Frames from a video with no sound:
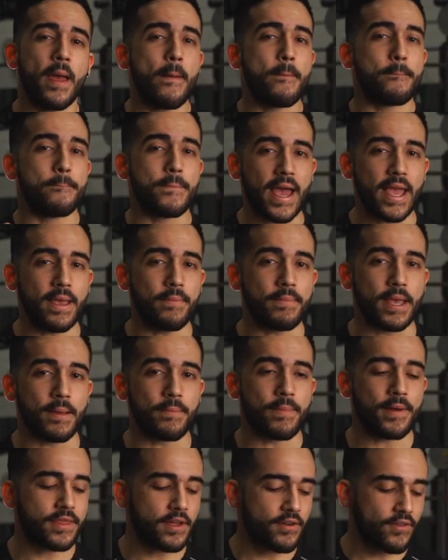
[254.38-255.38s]
Maybe,
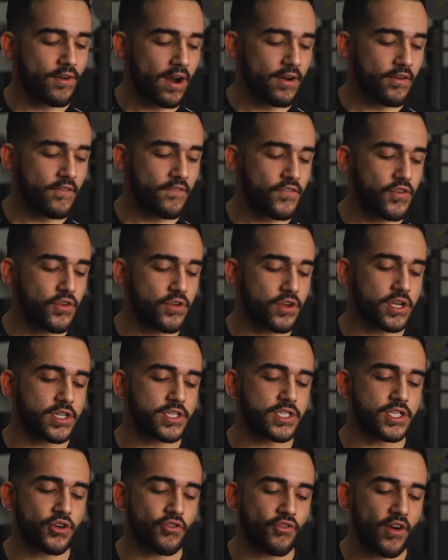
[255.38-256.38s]
but there are a few
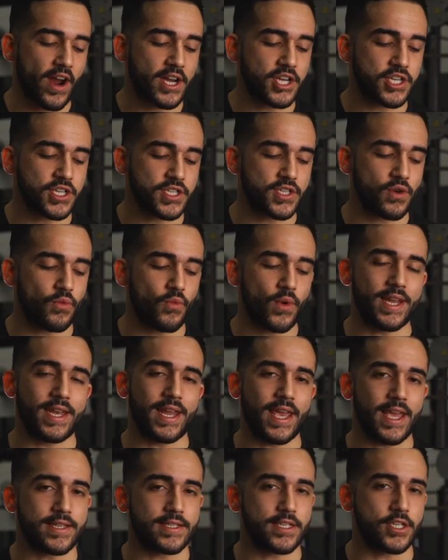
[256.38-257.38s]
considerations that we
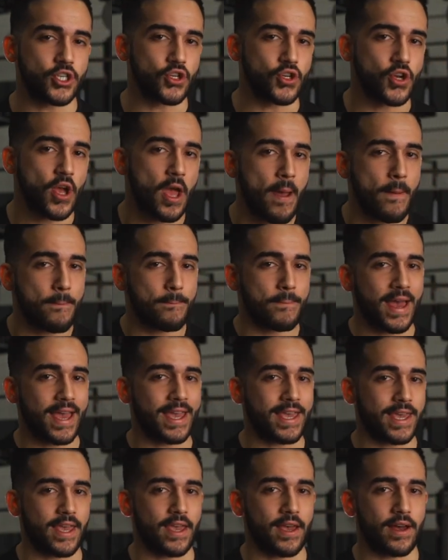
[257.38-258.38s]
need to
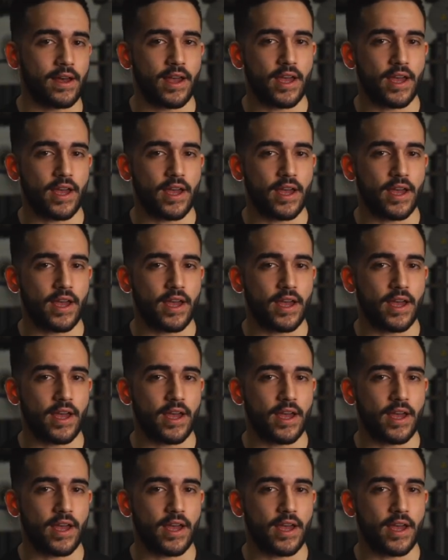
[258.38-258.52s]
make here.